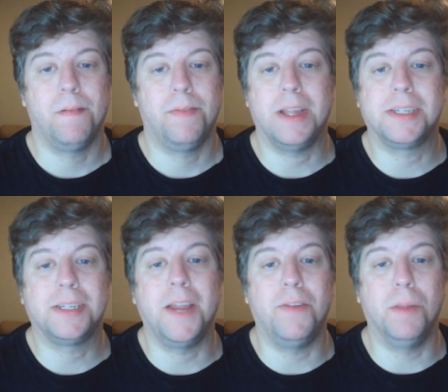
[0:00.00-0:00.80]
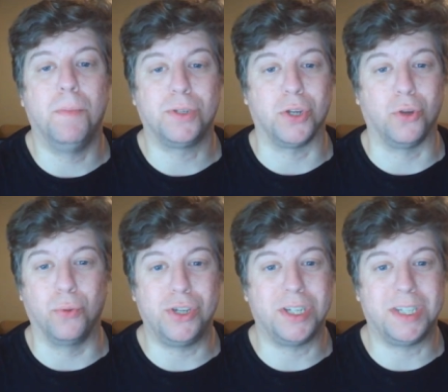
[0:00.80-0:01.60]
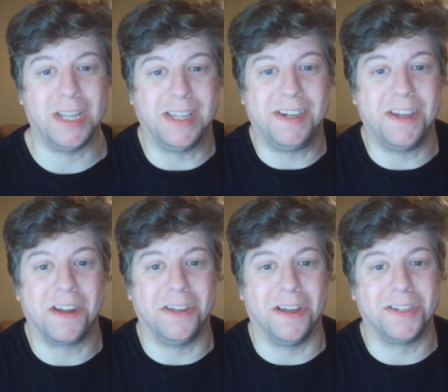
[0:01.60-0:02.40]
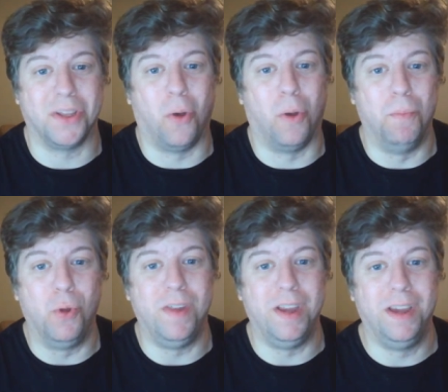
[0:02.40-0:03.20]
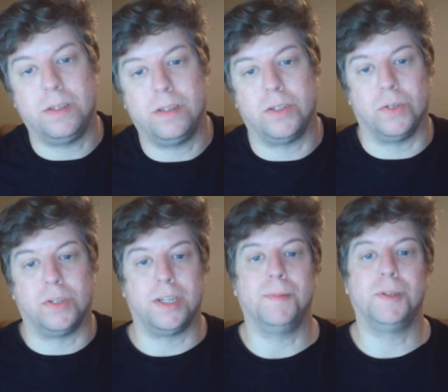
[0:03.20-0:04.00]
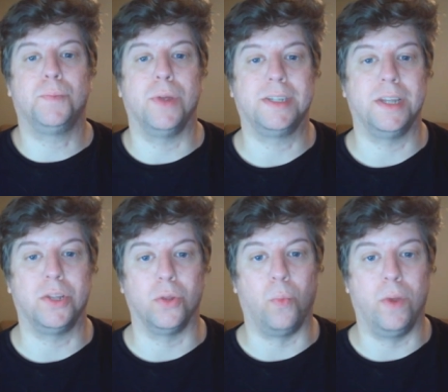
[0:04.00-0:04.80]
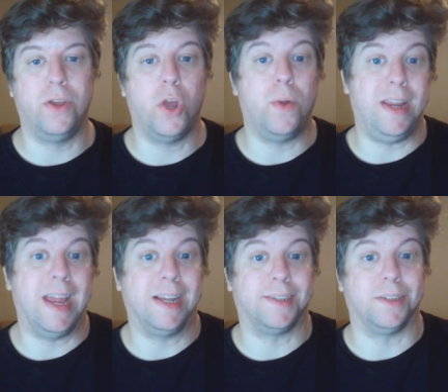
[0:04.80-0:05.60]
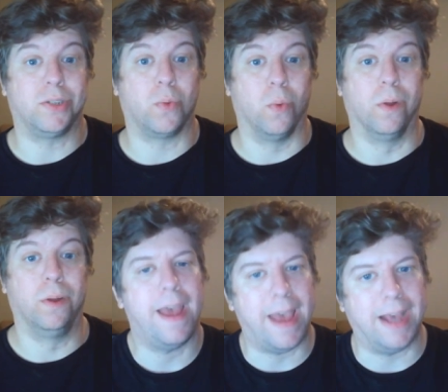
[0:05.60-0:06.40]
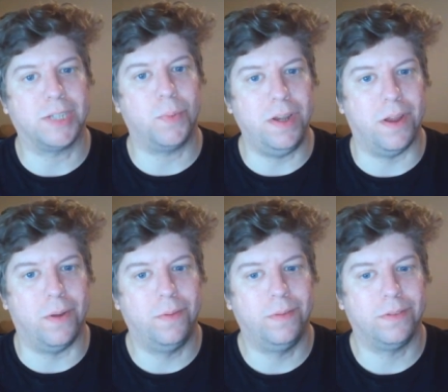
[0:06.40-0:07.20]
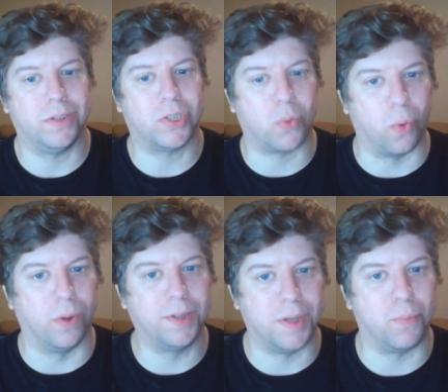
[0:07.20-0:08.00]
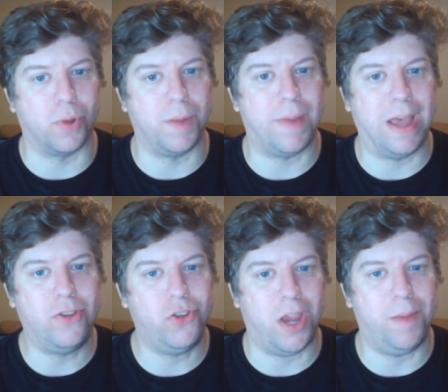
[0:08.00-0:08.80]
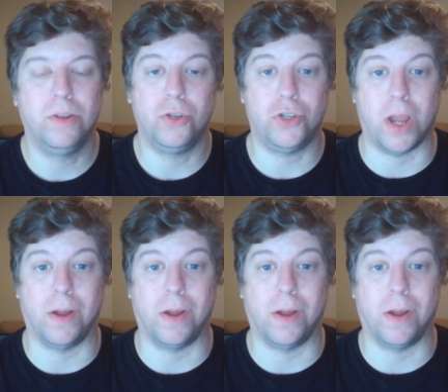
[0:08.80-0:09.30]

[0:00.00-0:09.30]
That's not even the most egregious thing the duck does the whole movie. So Stubbins breaks in through the window and he has the squirrel. As we know, the squirrel is in pretty bad shape. Shout